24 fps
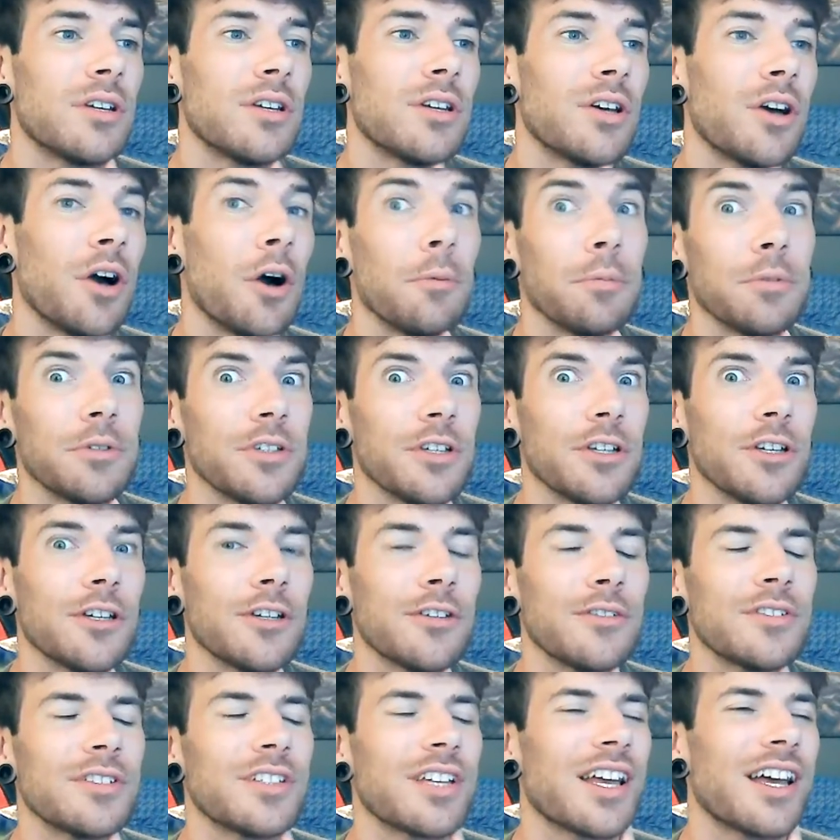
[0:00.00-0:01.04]

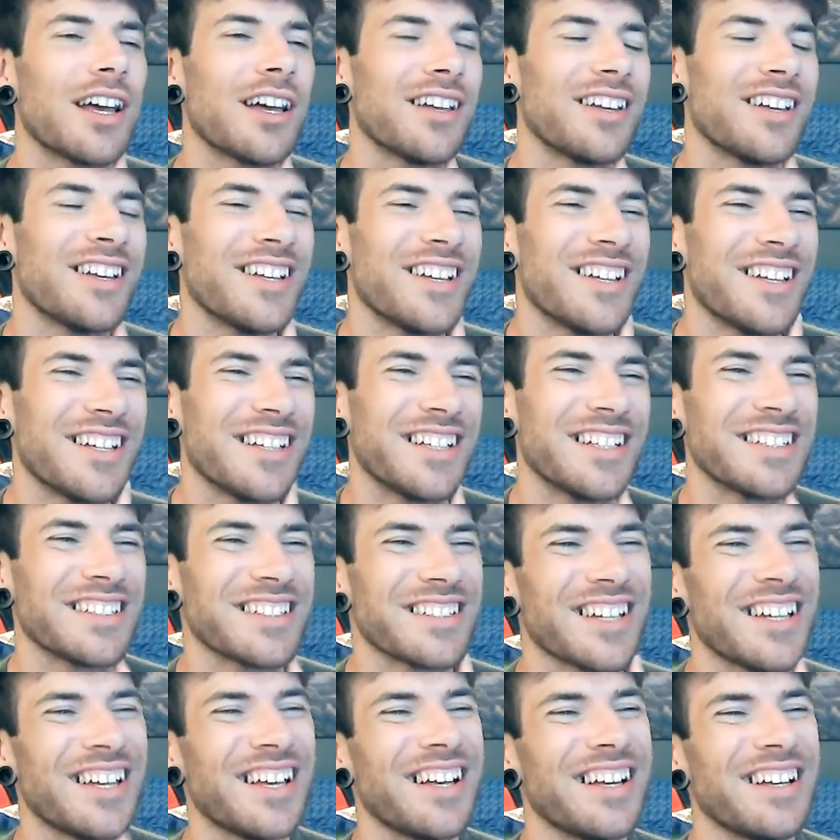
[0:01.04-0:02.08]
observes. Yeah,
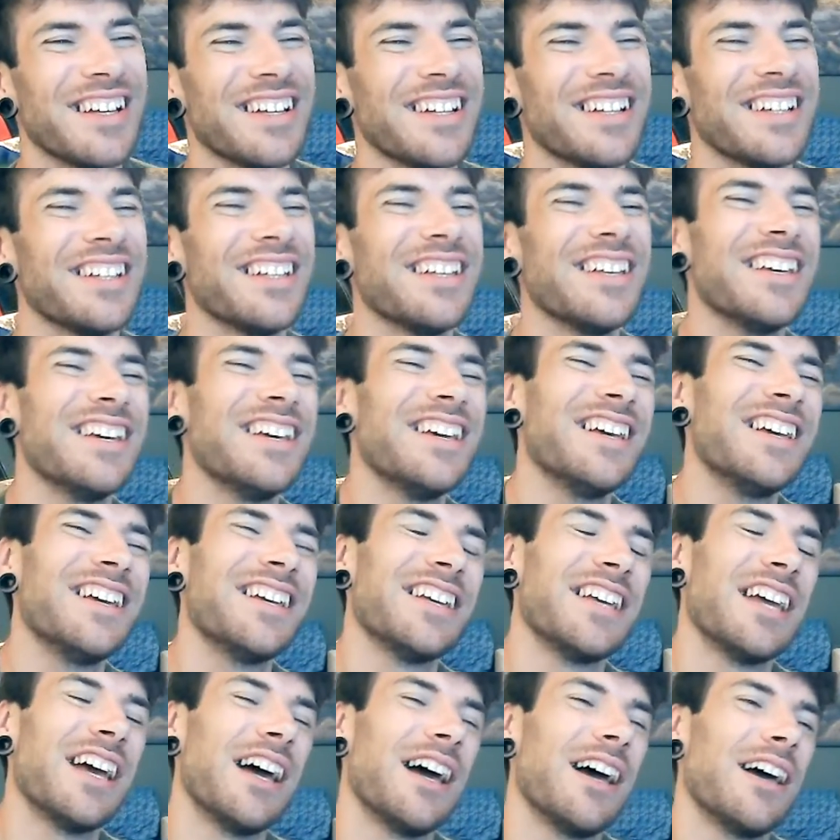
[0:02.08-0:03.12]
So,
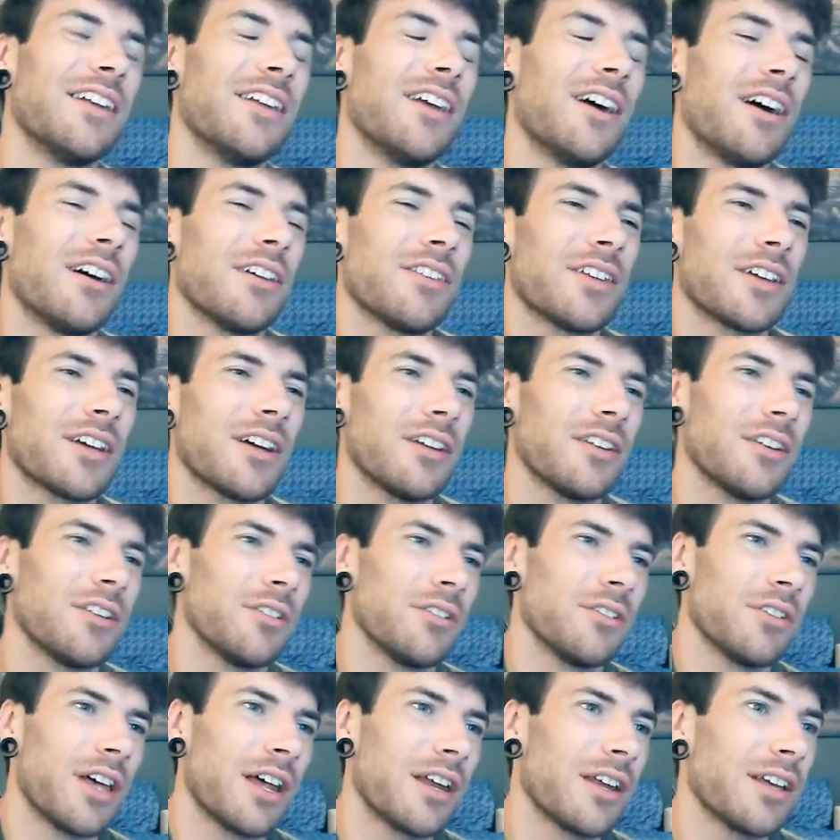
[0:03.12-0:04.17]
yeah. No, I think I know
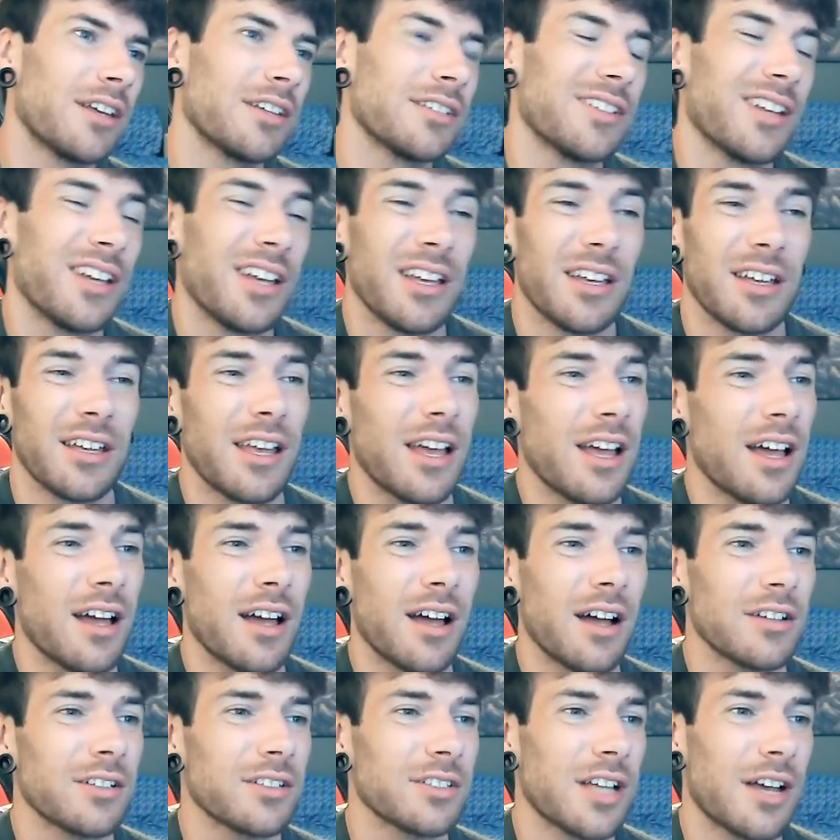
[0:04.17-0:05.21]
who that is. Yeah,
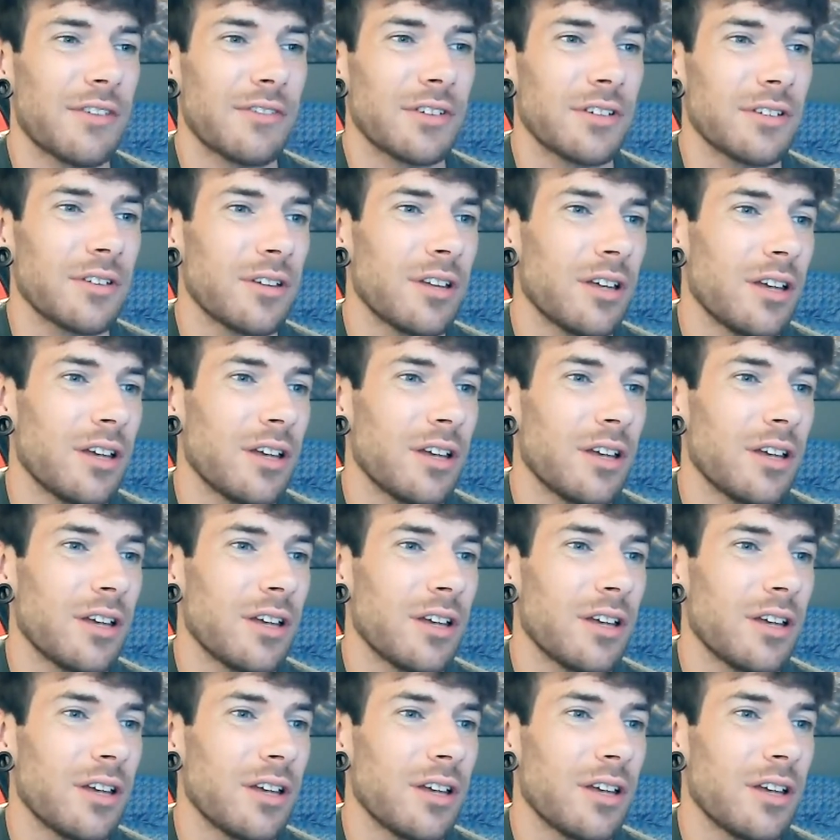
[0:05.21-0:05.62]
I just haven't.